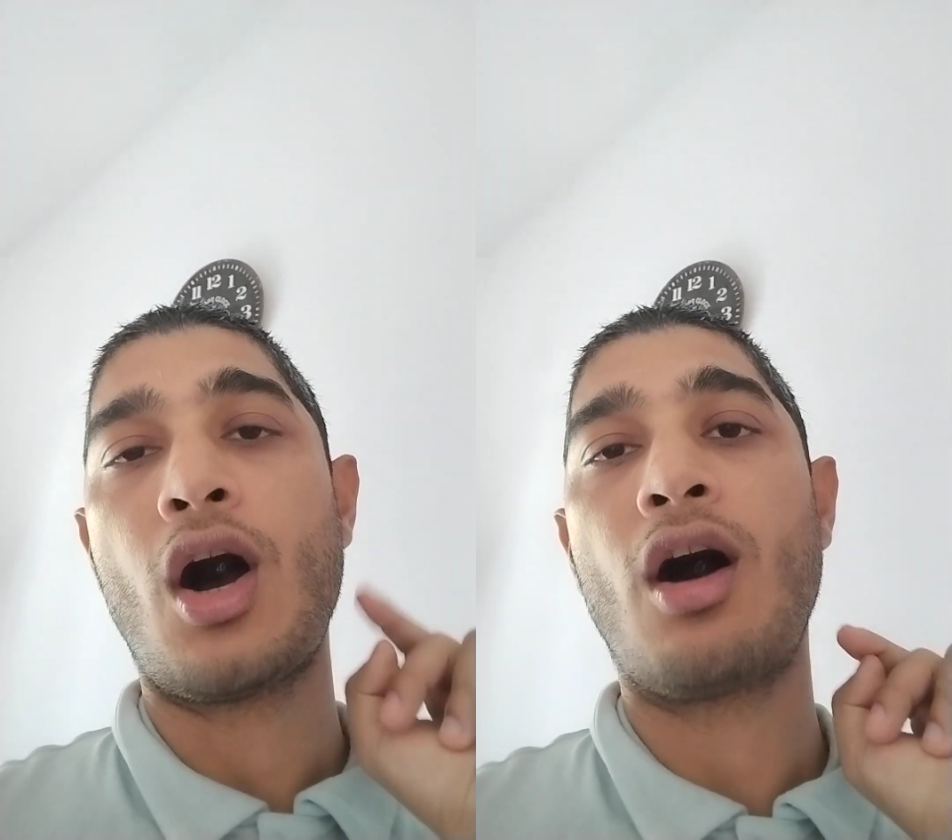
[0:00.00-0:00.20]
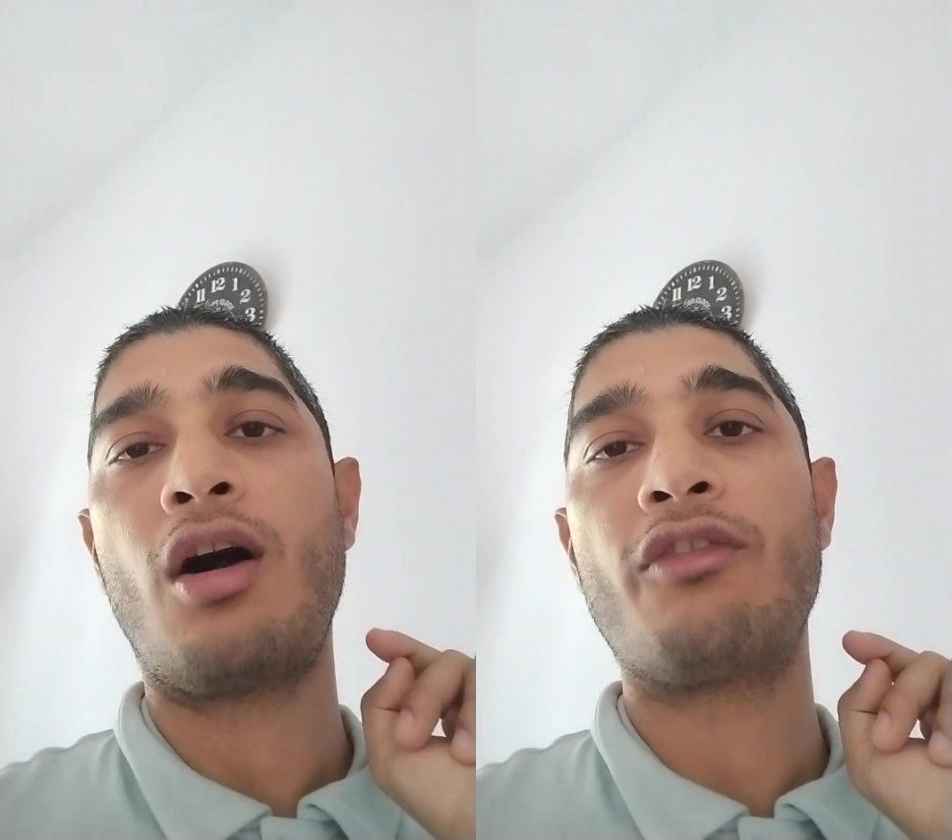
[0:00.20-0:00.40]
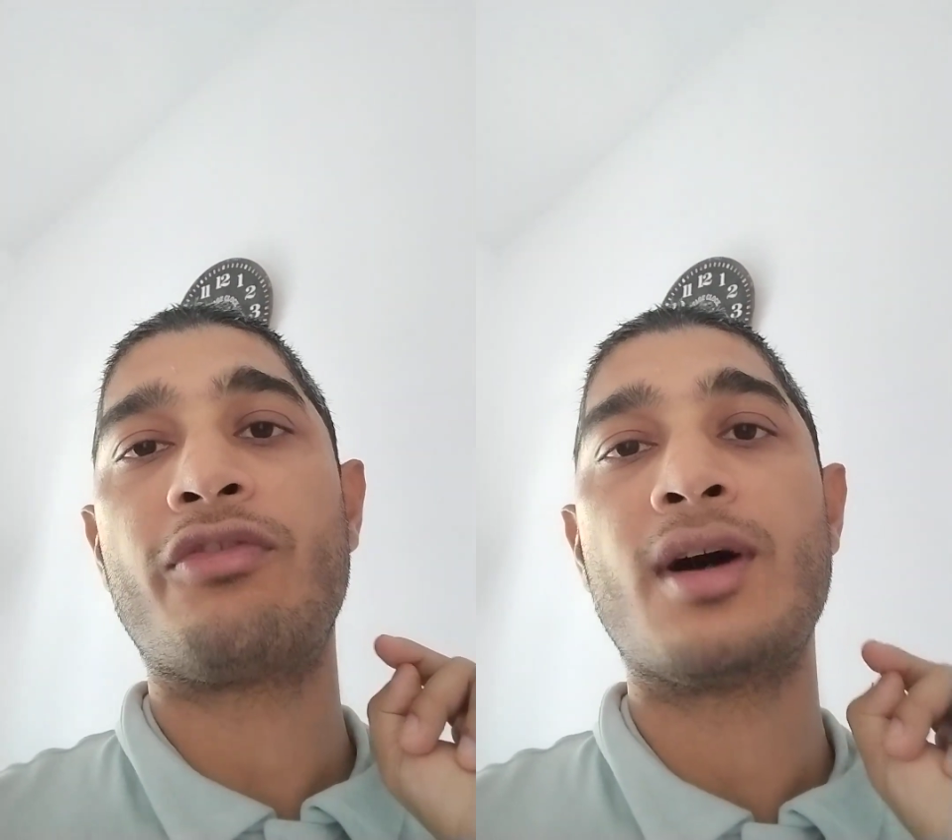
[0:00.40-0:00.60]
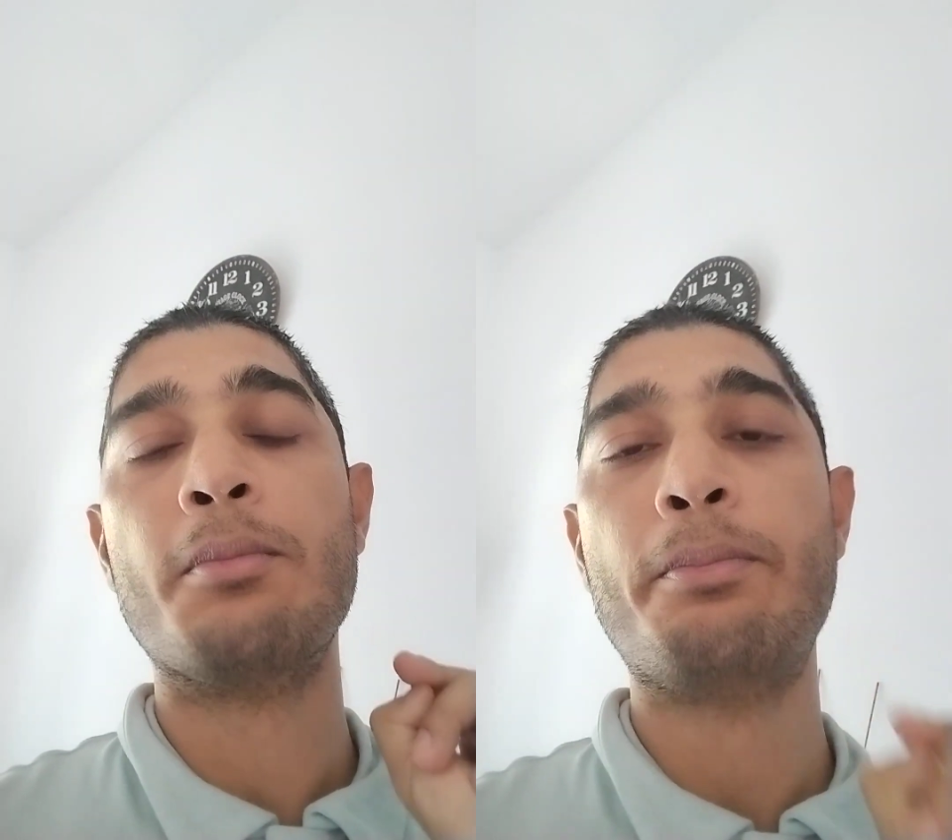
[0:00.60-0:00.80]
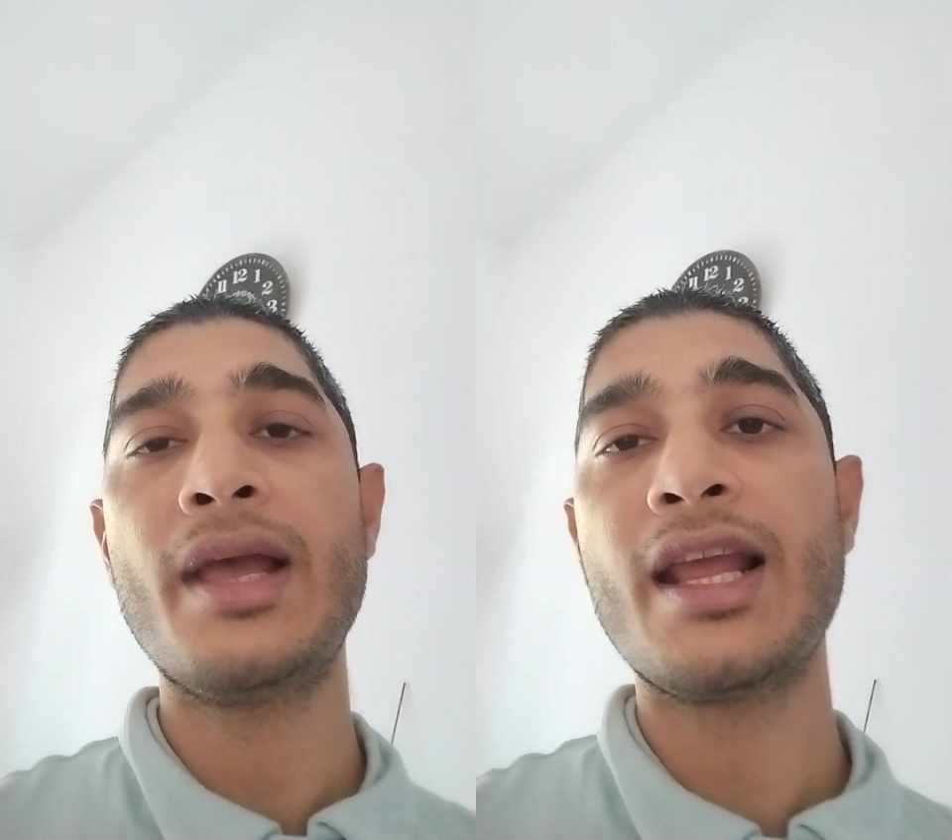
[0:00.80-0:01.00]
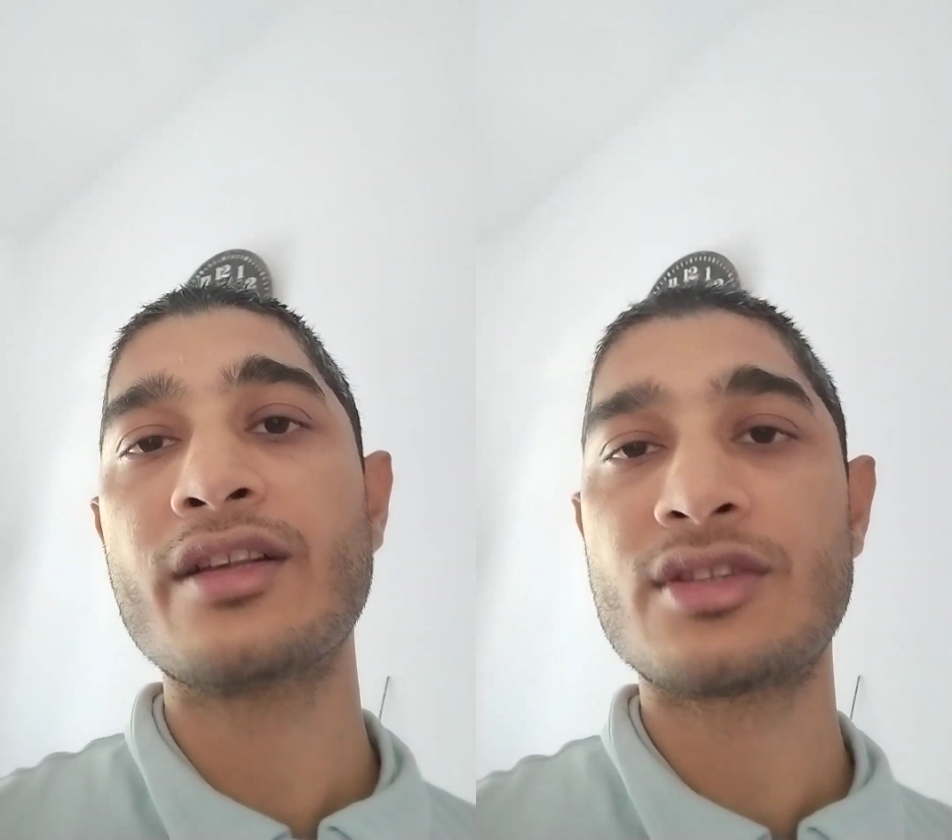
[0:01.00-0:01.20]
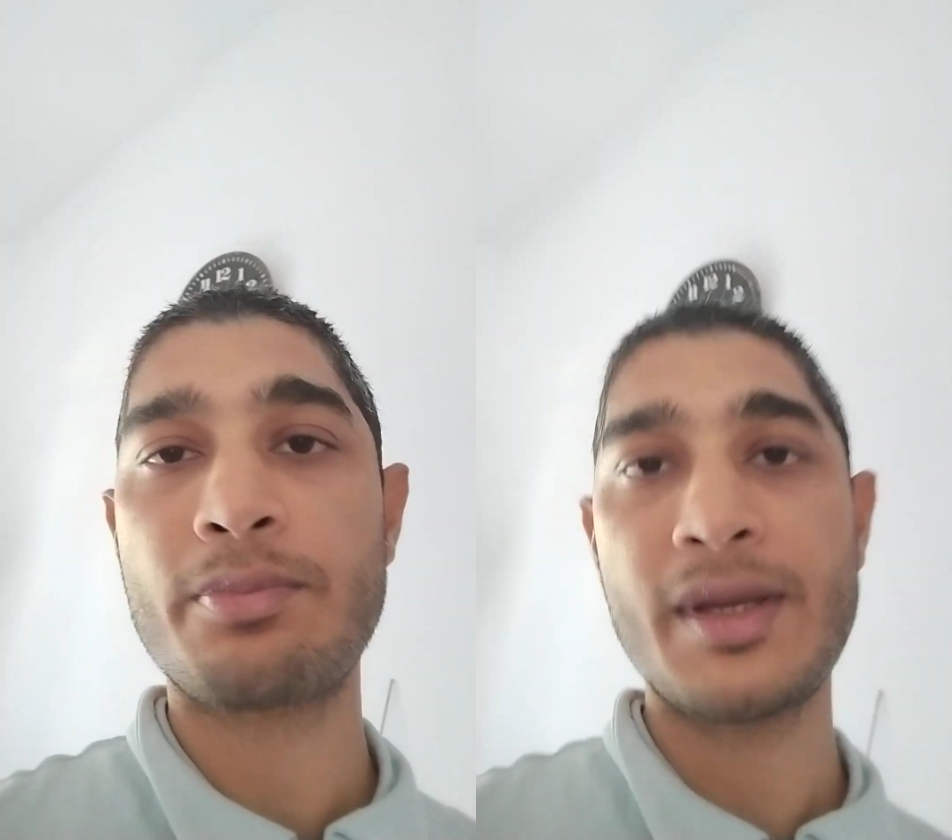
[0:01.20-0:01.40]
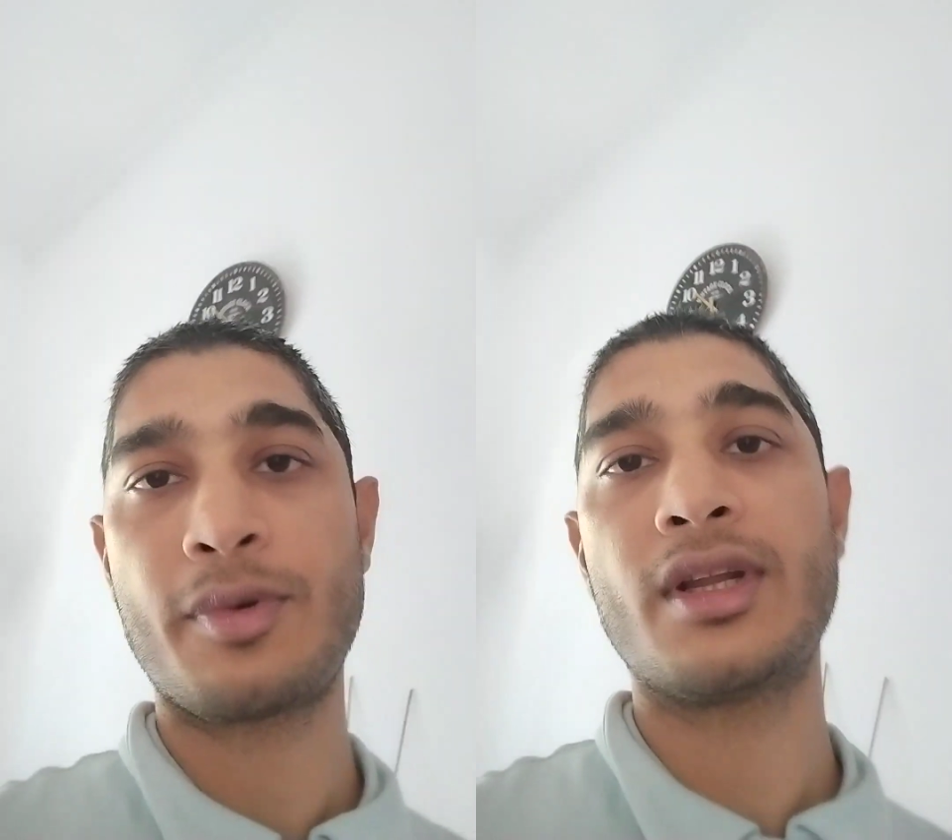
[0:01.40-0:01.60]
of billions
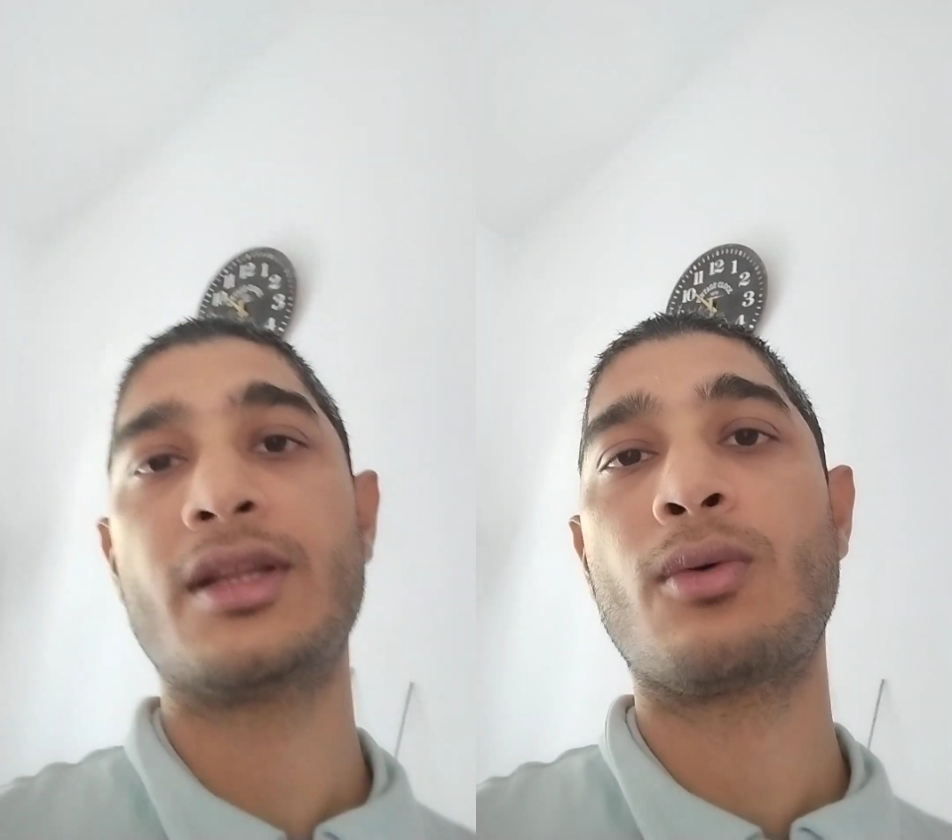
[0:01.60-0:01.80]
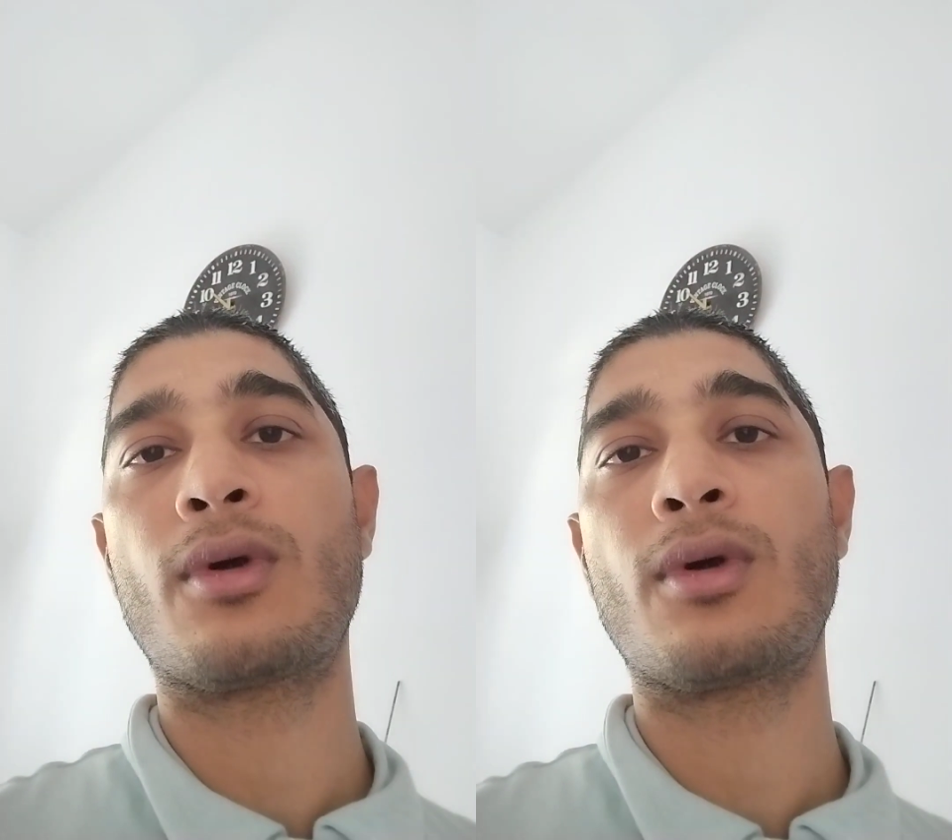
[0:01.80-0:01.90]
of people in